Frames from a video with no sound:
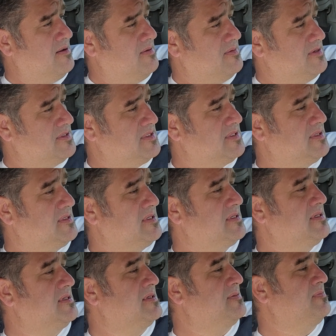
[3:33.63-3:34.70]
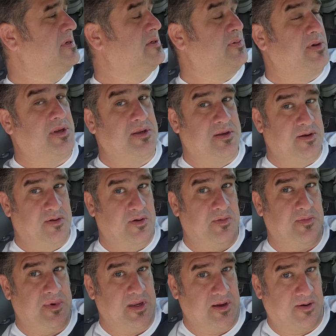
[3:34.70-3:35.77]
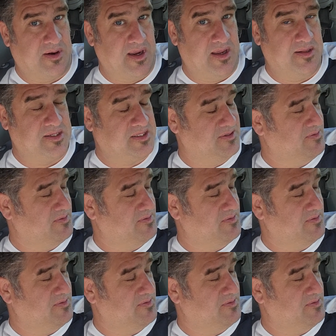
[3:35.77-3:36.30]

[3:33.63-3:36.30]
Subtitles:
This is between you and me, okay?